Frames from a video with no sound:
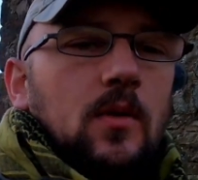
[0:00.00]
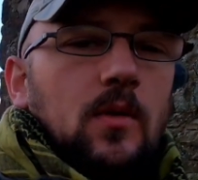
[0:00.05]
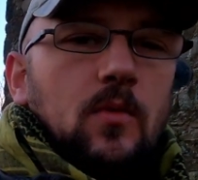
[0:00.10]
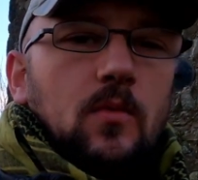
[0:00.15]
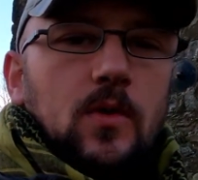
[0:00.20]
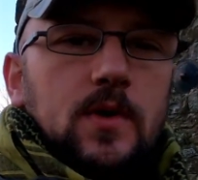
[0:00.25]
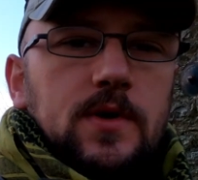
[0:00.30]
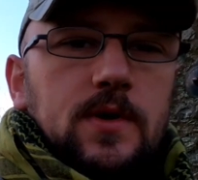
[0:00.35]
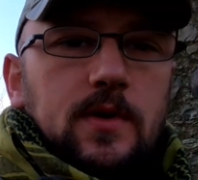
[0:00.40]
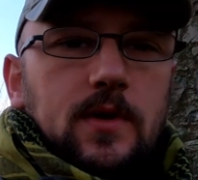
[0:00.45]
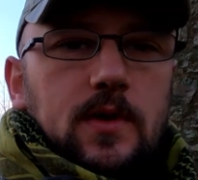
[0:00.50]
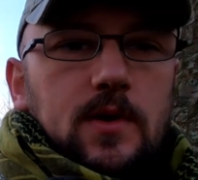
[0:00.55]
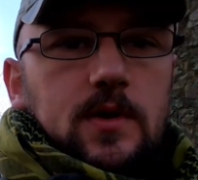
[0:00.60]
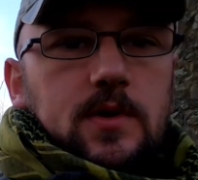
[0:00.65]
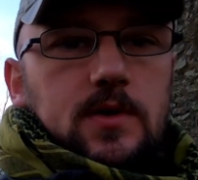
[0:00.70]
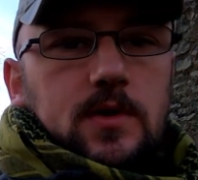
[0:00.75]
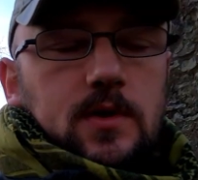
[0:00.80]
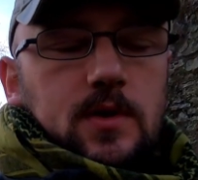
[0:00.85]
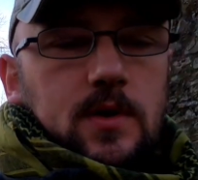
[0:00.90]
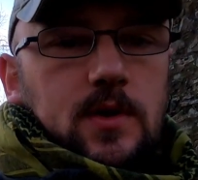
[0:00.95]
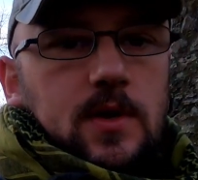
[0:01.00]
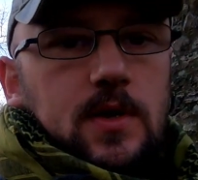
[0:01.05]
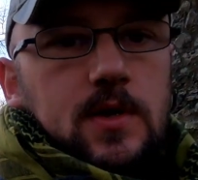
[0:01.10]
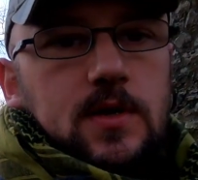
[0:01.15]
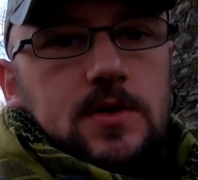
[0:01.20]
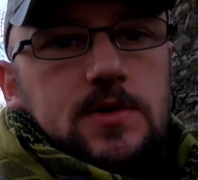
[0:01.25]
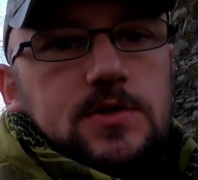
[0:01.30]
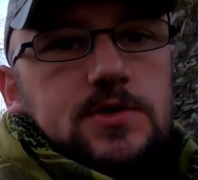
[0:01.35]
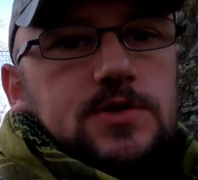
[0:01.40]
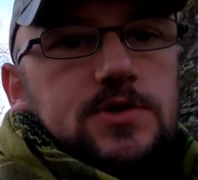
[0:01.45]
when
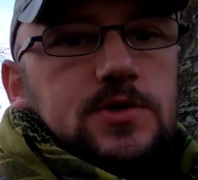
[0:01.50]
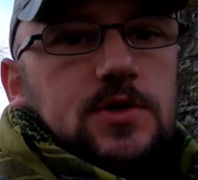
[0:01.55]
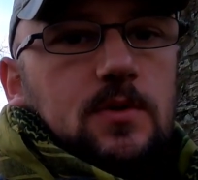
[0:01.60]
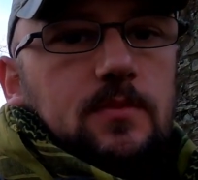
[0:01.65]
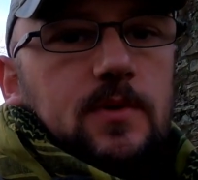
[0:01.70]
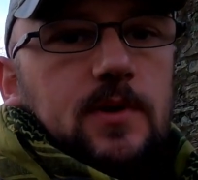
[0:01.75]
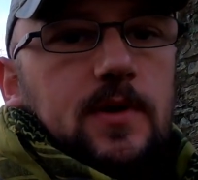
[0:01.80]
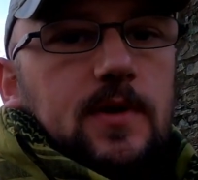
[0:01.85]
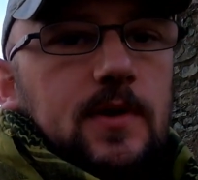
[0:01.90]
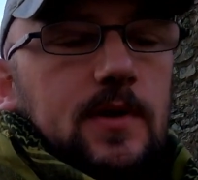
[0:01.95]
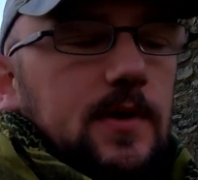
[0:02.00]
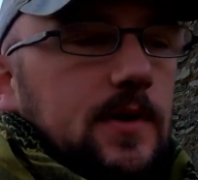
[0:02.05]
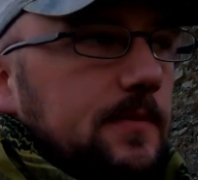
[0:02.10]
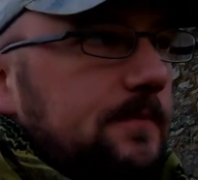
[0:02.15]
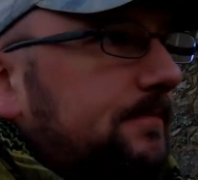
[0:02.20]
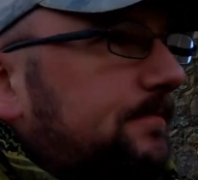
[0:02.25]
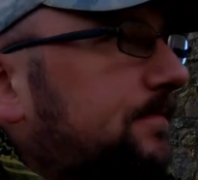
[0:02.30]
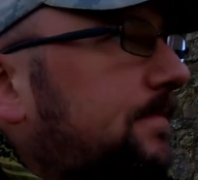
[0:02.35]
some of the